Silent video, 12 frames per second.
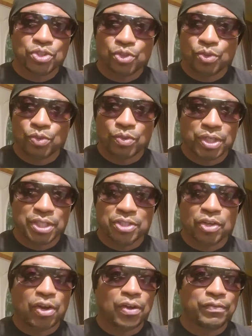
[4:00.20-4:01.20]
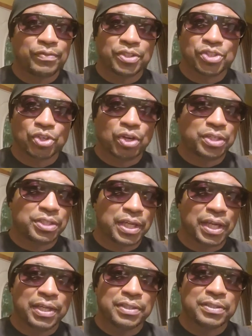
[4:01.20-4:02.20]
two is off the charts,
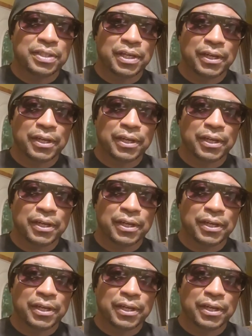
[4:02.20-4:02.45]
guys.